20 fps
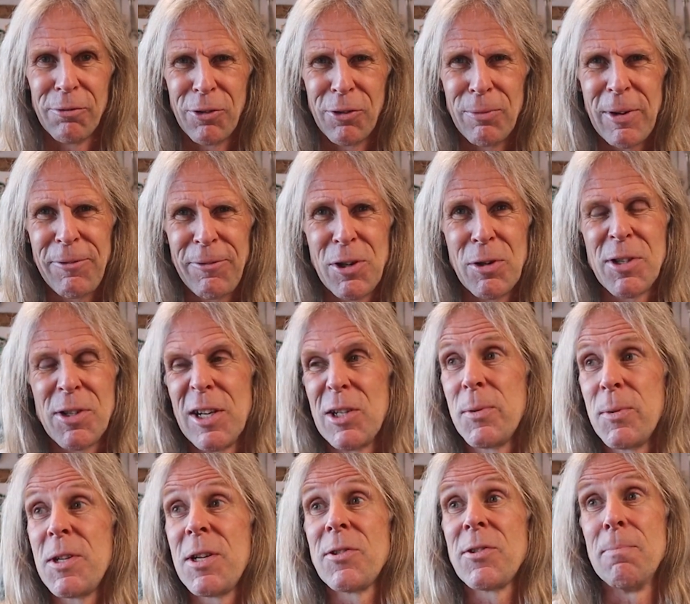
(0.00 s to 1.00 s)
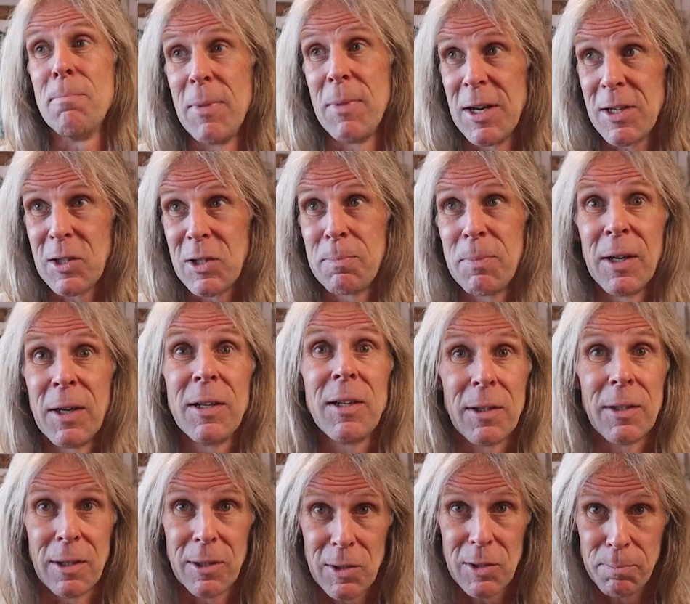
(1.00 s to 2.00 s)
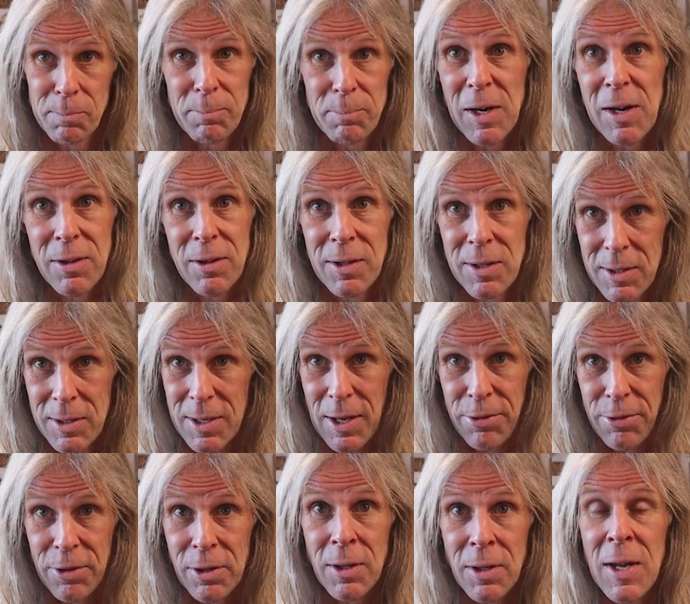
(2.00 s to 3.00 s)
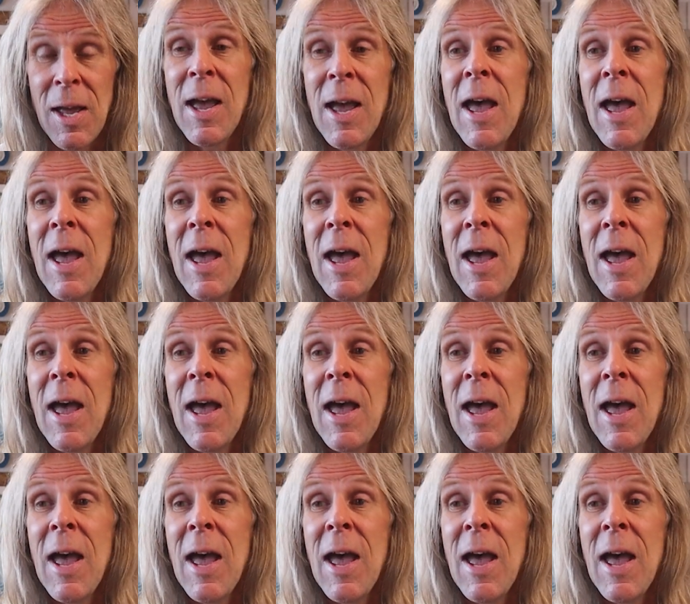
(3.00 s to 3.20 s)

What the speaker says: refugees, which isn't much, but you know, it's better than nothing.